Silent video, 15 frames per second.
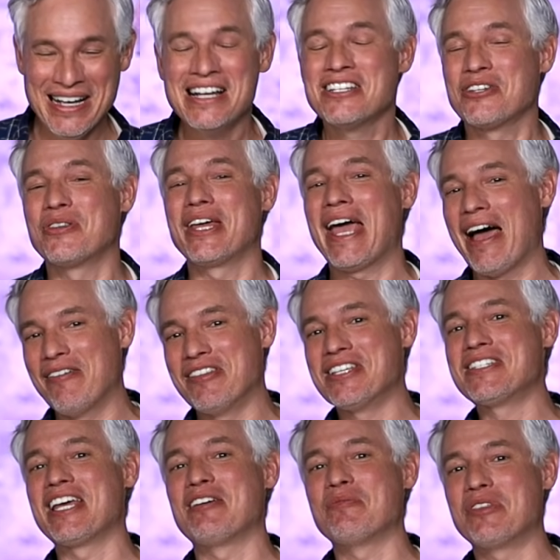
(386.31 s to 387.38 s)
So they have the
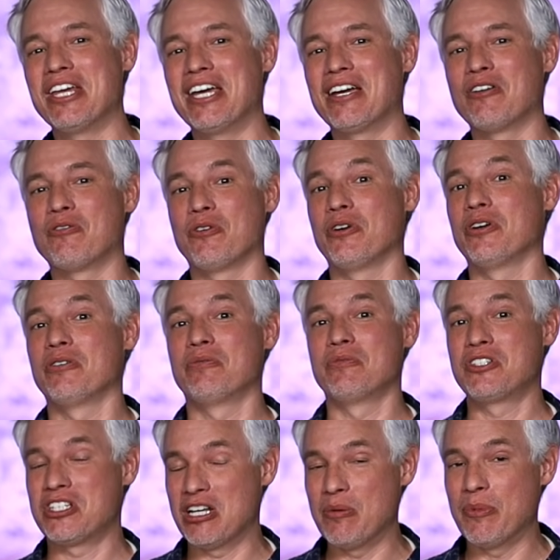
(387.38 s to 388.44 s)
same thing for
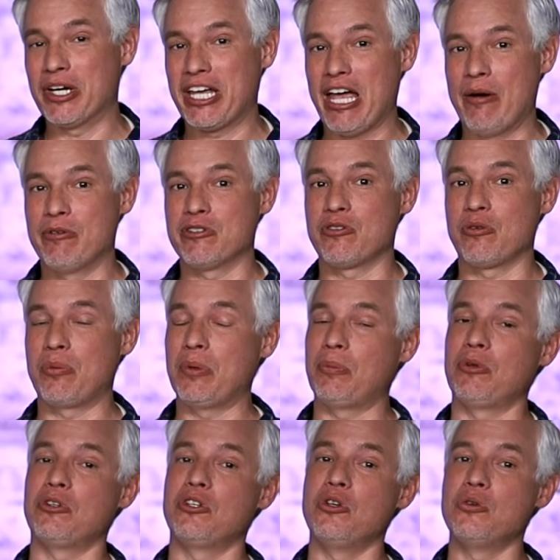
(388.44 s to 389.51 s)
cinema cameras for people
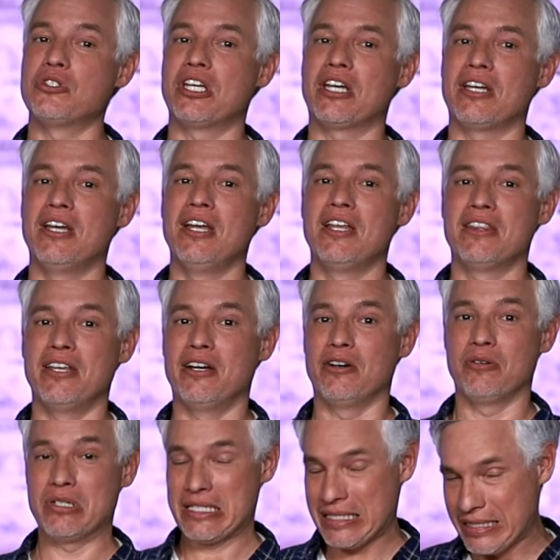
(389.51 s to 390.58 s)
using
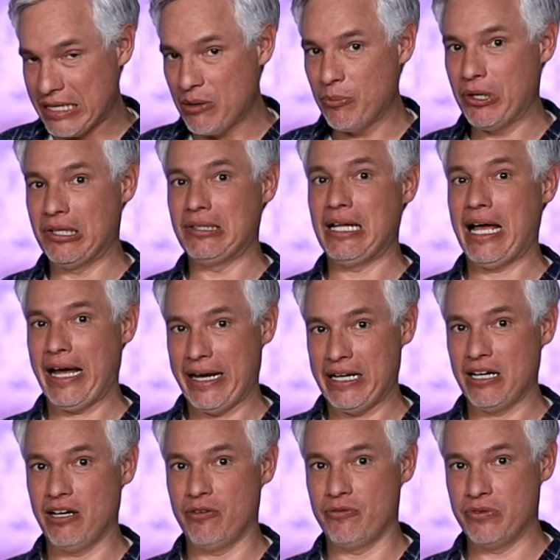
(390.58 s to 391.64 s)
their cinema line
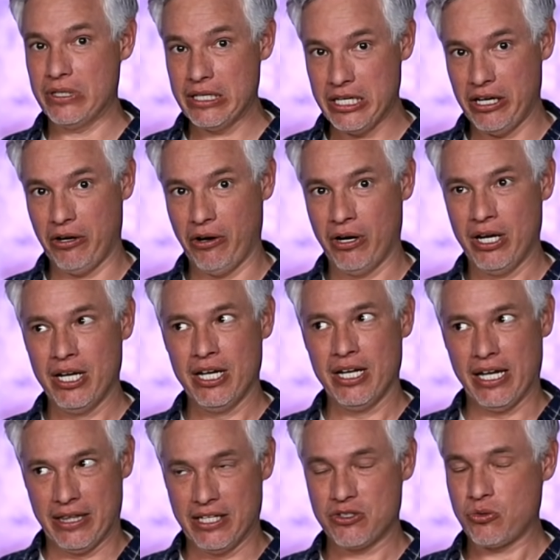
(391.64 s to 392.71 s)
of gear,
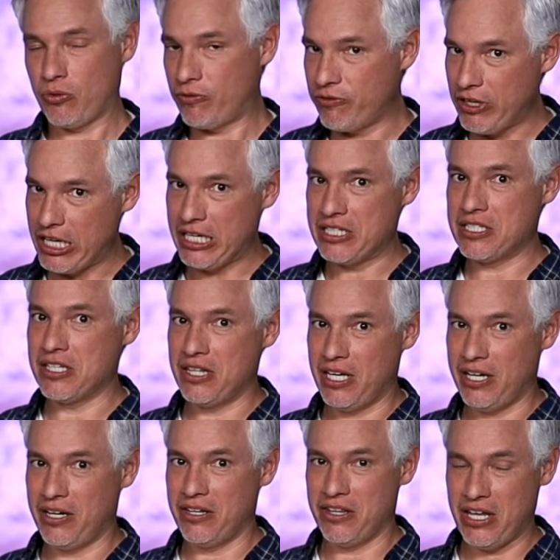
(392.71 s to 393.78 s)
and this will fit into
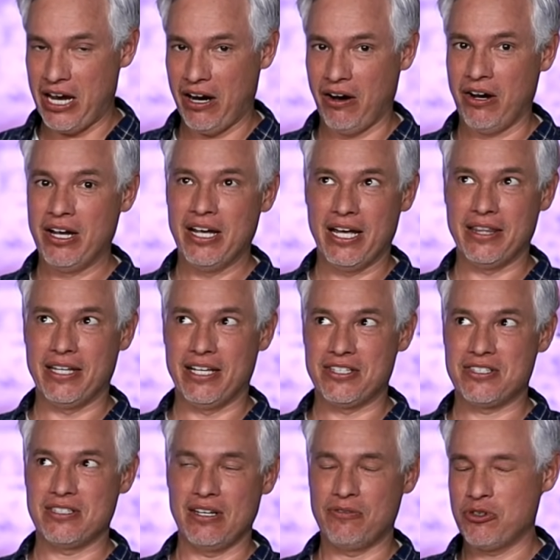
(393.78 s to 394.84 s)
the, there. And
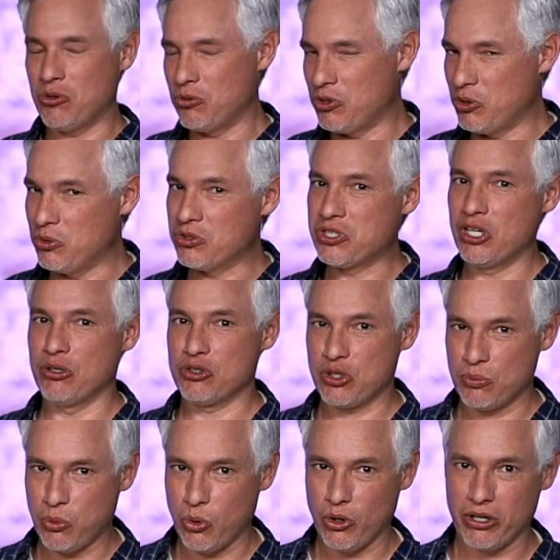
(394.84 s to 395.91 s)
thus, if you use their
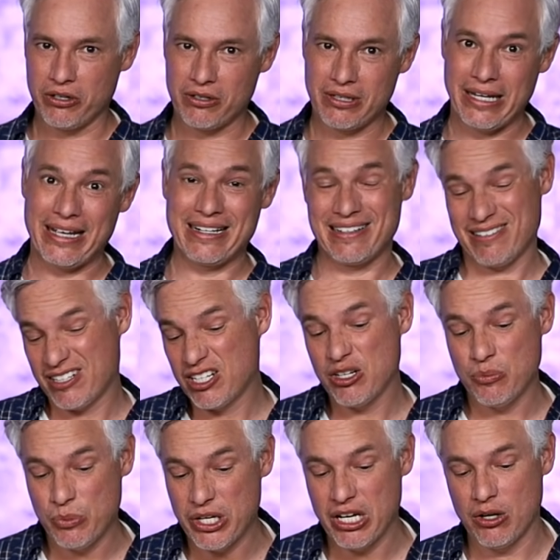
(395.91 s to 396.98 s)
support, that
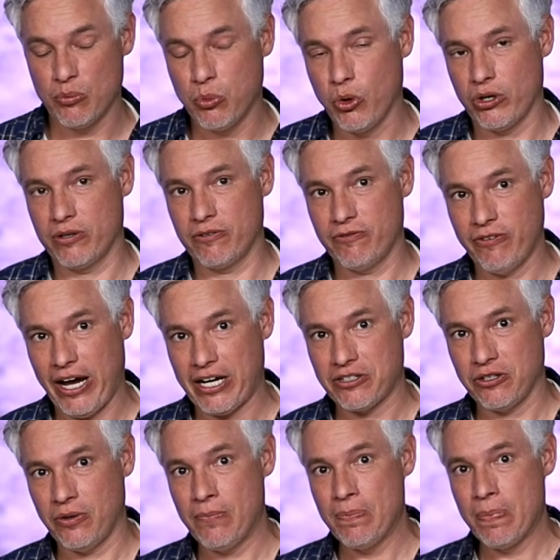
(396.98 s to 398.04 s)
could be an important factor.